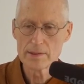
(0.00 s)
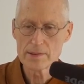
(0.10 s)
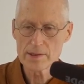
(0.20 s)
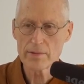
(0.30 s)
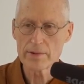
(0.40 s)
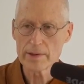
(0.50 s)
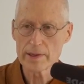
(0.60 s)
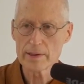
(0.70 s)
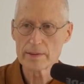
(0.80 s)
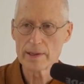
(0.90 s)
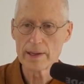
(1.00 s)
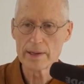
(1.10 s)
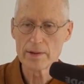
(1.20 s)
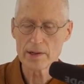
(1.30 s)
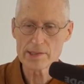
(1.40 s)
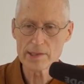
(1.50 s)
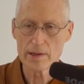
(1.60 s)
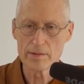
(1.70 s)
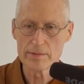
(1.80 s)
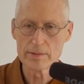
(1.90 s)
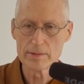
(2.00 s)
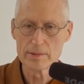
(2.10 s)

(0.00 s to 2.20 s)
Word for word: suffering, and not self.